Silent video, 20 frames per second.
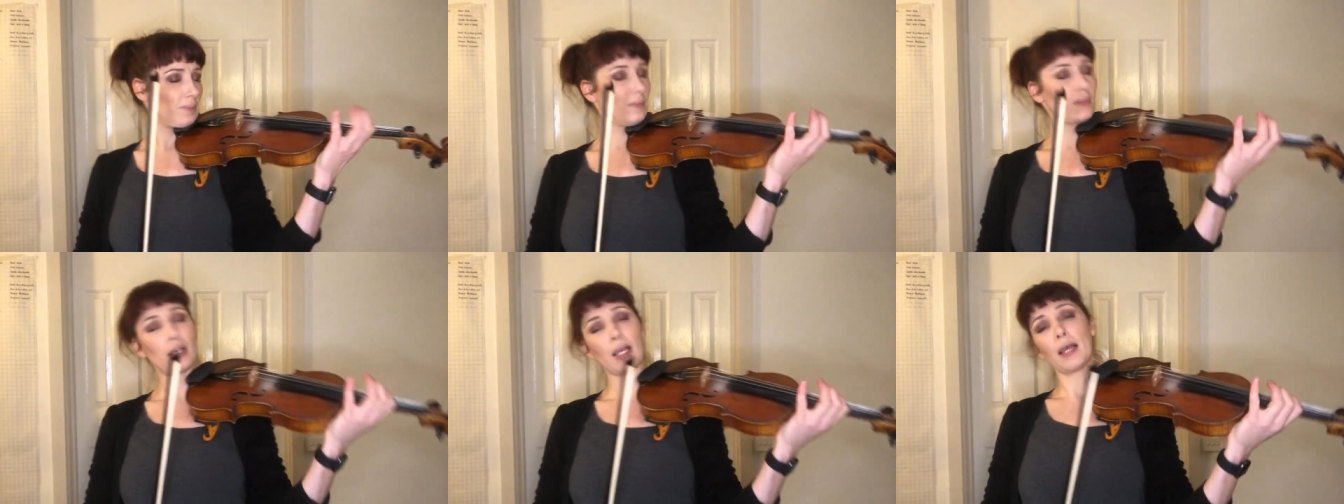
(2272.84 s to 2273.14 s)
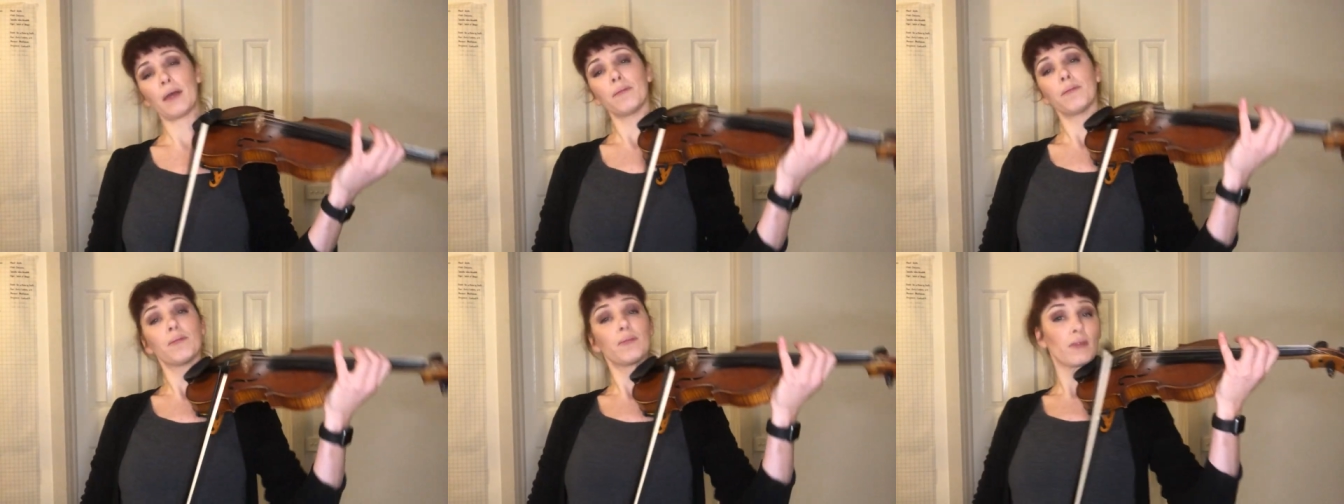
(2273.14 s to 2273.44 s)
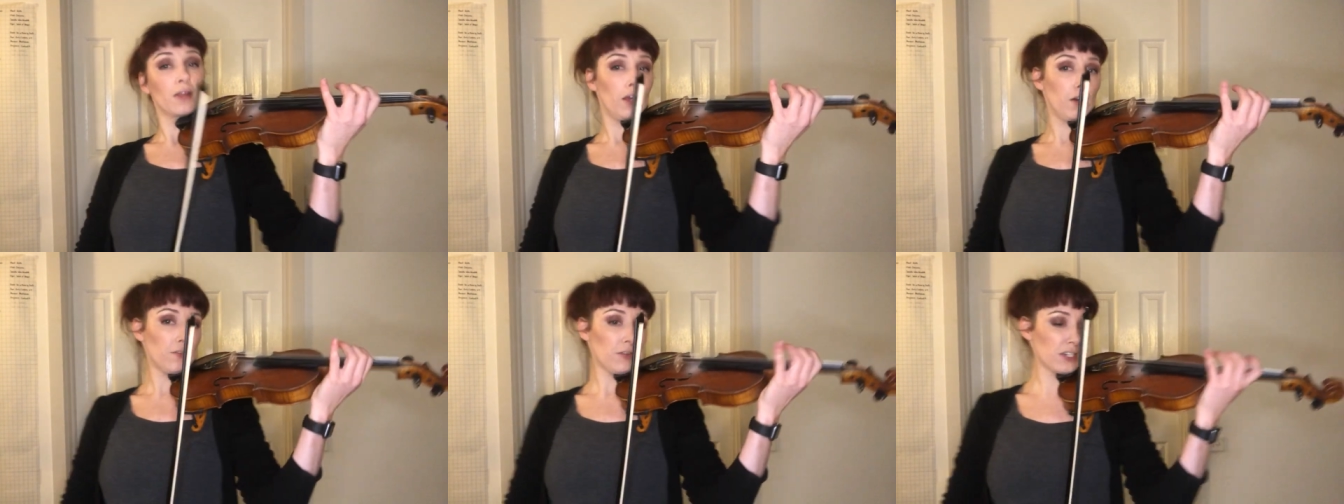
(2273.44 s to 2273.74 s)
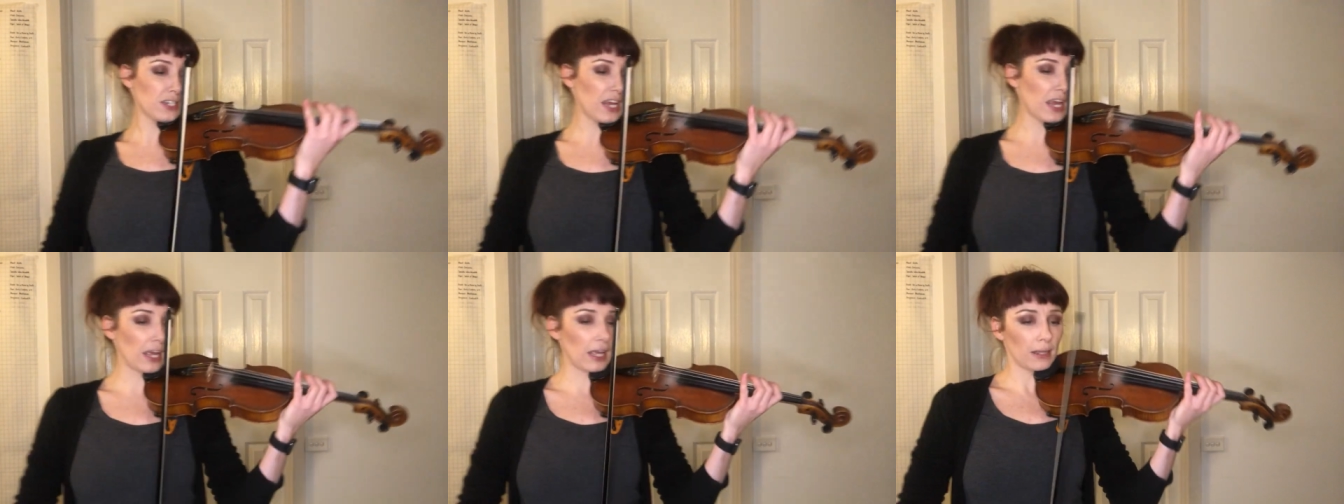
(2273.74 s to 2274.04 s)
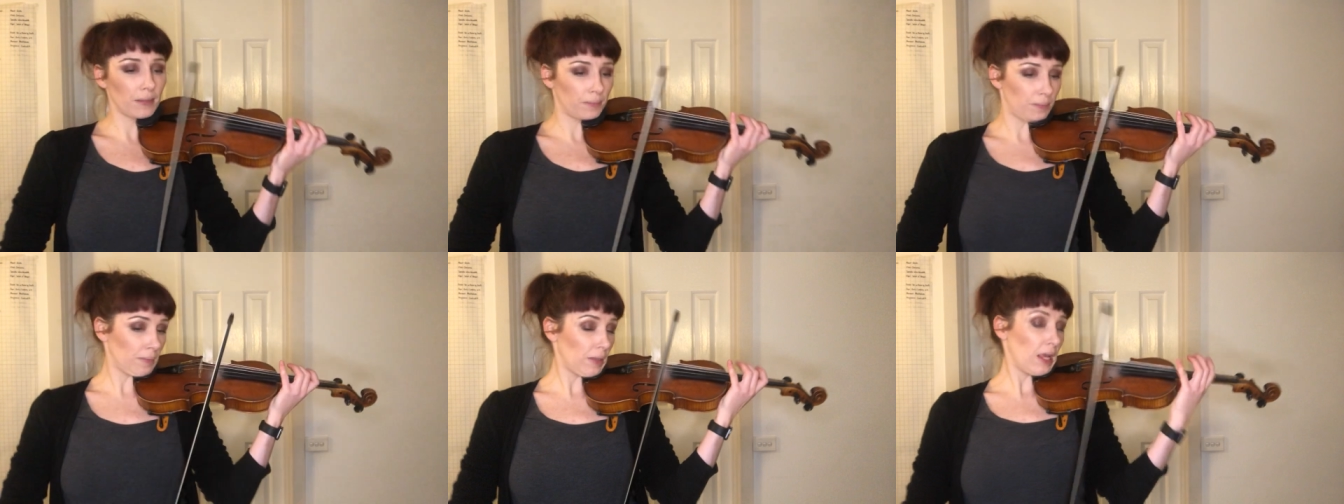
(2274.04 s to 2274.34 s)
Okay.
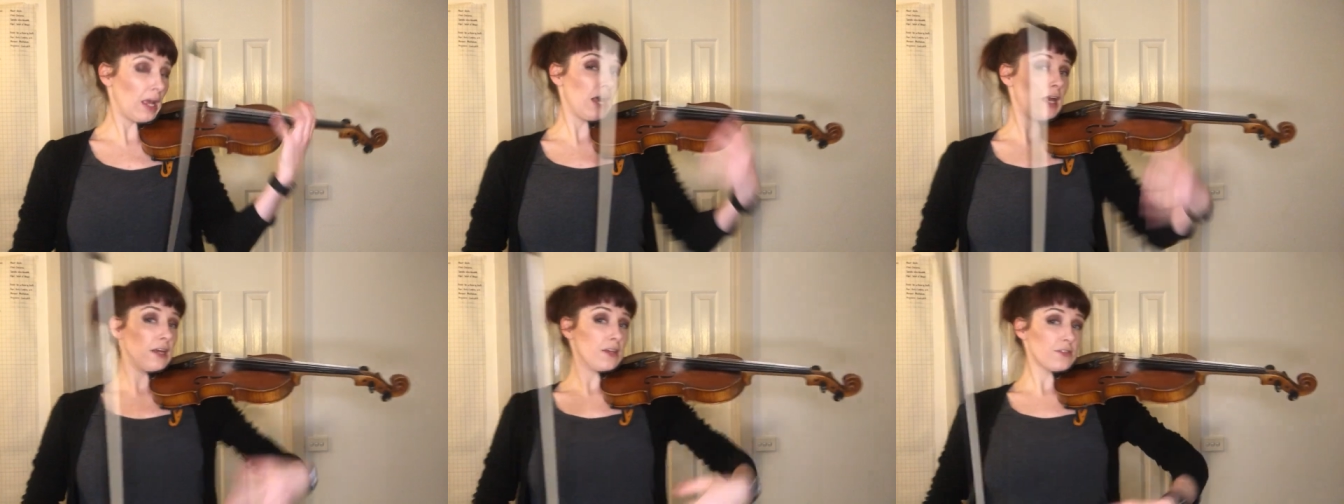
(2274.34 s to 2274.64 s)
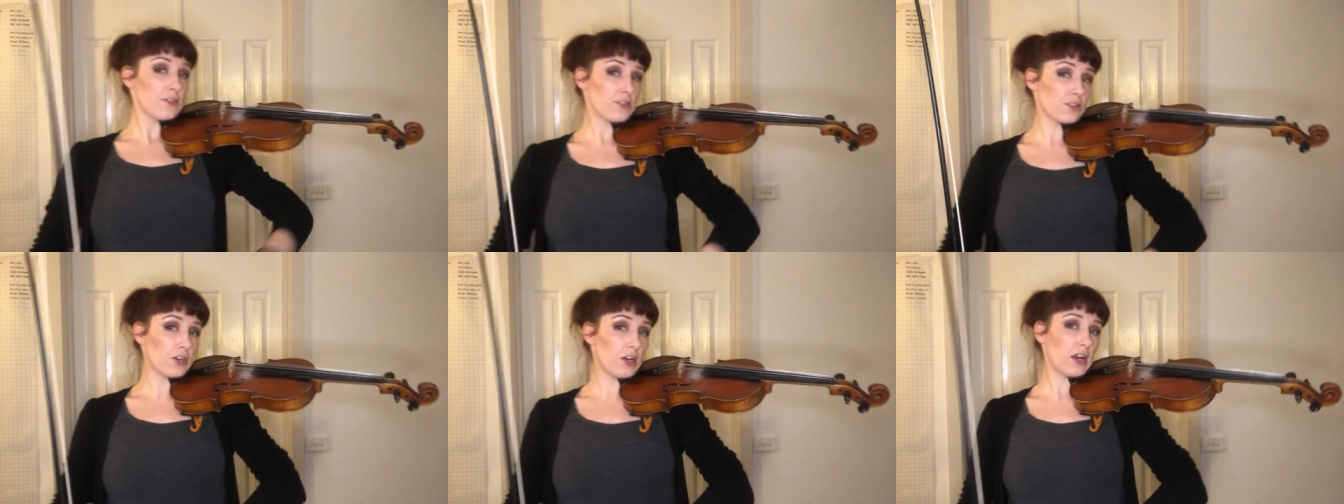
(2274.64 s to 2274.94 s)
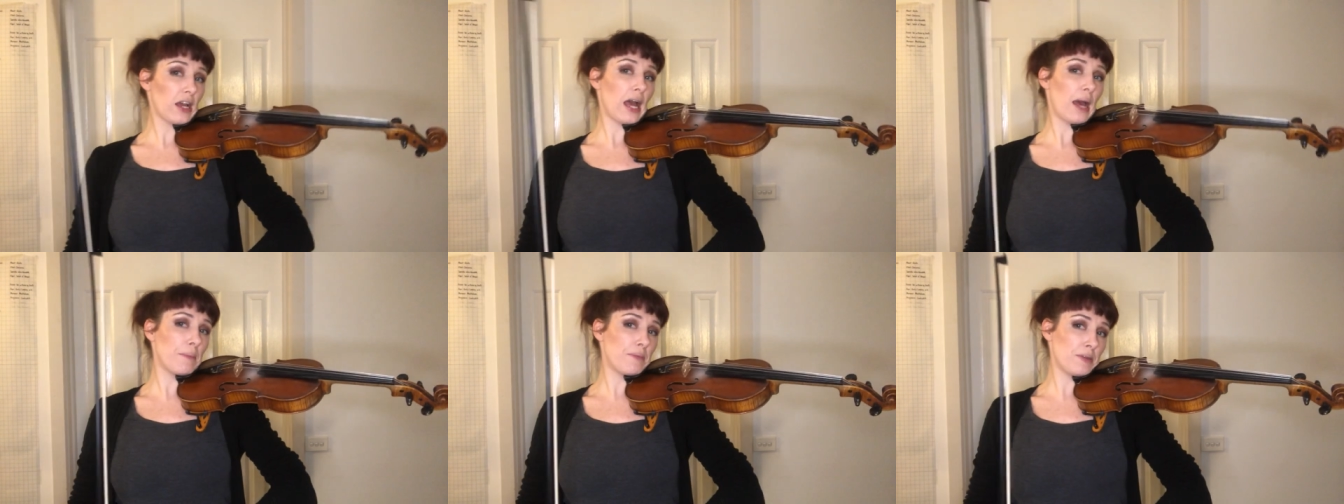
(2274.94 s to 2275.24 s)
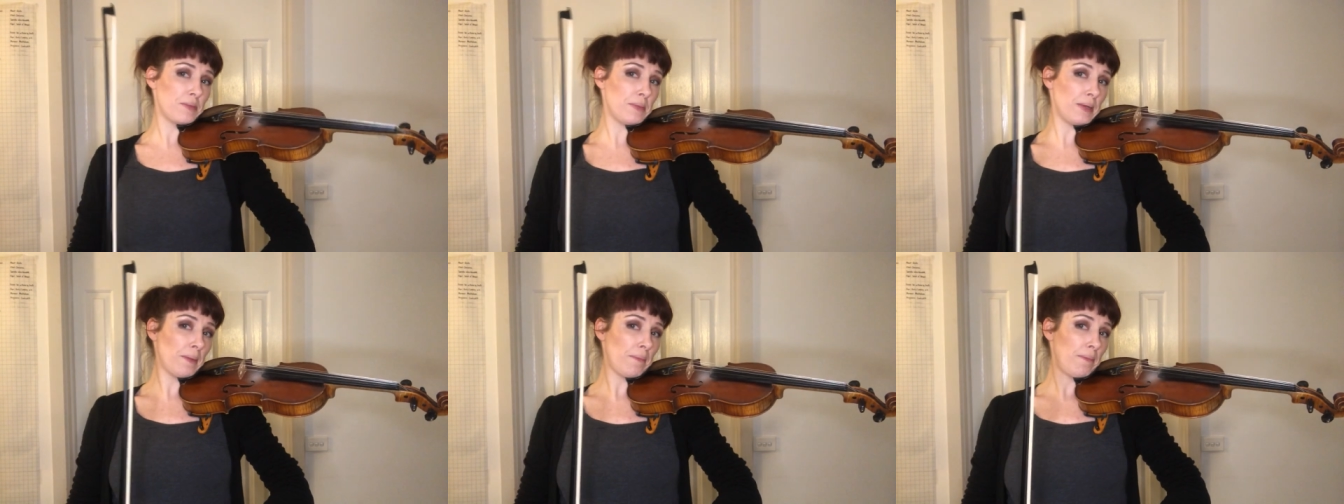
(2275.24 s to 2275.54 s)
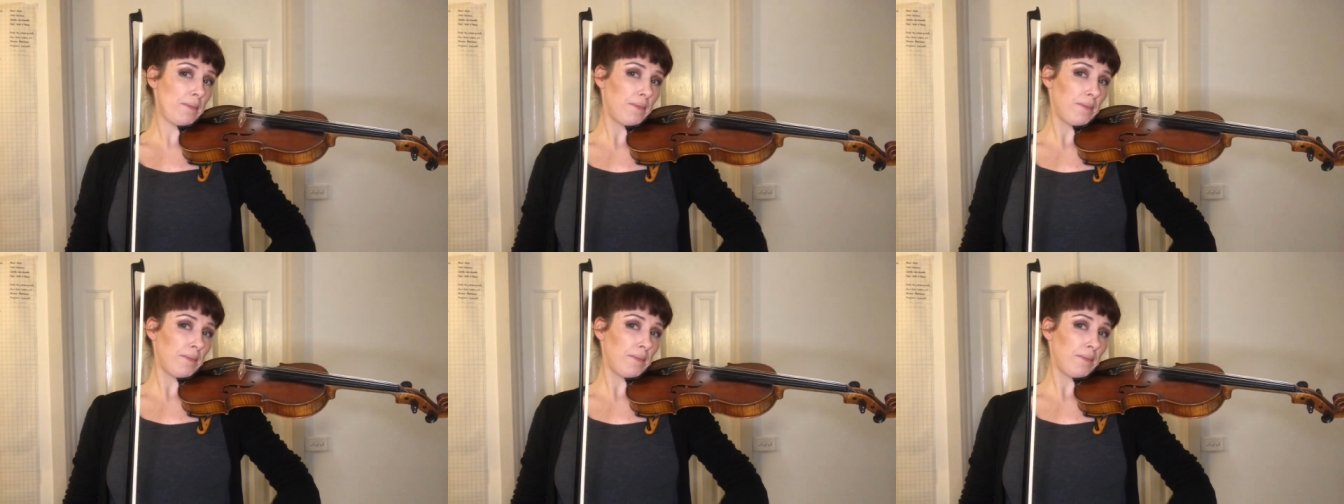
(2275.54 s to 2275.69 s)
Forte, strong abdomen,